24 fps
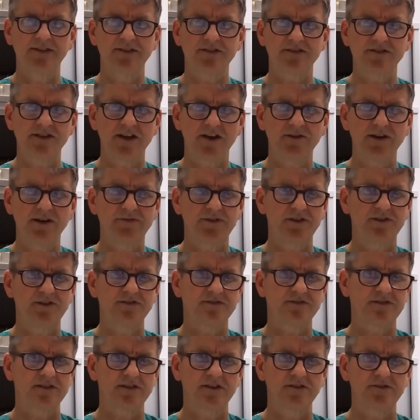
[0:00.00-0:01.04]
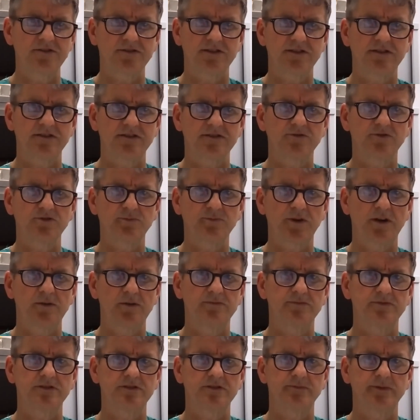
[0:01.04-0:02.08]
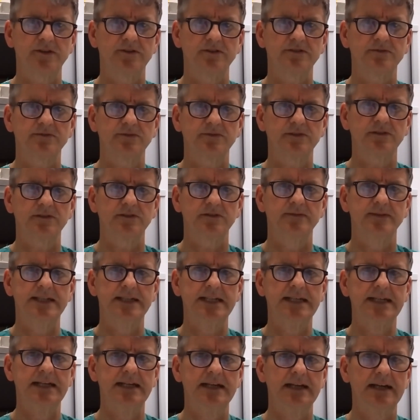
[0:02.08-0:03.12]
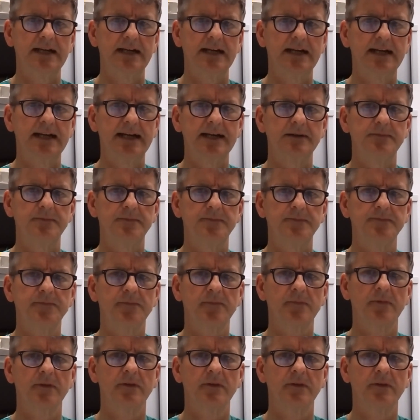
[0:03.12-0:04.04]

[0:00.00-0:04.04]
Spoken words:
There's no evidence that those things cause problems, to be honest with you.